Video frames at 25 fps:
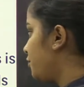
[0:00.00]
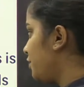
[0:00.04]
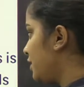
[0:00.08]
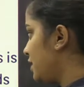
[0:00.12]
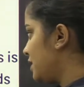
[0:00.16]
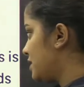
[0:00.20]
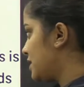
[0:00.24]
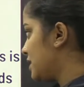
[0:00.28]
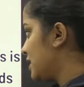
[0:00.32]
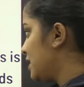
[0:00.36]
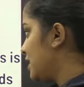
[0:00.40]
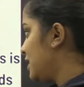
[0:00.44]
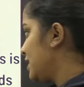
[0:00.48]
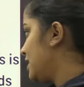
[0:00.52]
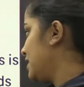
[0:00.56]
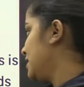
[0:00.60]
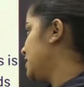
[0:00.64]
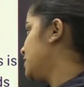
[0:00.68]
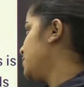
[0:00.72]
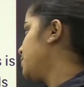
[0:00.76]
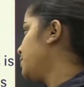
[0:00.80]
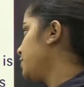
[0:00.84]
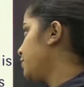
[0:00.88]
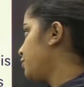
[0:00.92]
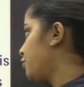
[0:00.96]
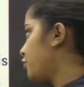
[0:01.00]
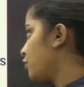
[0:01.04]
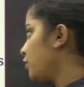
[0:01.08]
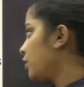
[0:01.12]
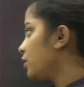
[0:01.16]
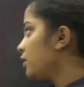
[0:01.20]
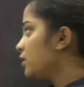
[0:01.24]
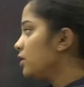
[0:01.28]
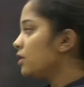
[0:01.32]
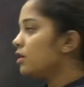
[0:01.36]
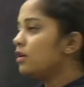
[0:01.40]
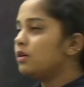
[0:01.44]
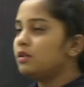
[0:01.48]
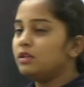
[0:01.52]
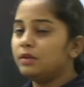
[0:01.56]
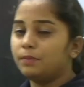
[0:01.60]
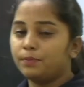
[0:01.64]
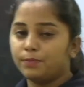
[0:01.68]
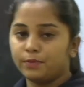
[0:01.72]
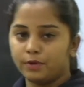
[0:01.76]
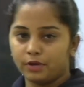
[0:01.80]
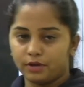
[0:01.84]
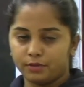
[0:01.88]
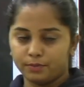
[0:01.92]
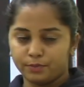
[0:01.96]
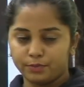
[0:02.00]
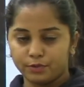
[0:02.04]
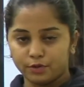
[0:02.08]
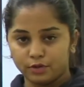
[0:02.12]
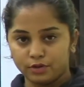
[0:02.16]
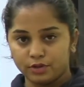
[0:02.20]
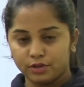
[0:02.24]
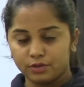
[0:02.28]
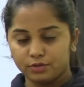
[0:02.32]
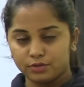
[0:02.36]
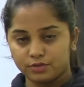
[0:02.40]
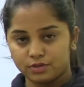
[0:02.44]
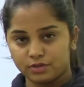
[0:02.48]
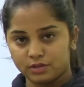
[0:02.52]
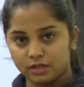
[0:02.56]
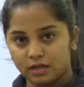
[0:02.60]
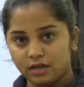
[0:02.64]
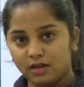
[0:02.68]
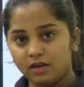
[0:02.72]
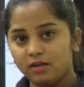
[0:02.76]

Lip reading: weeds, it's before the produce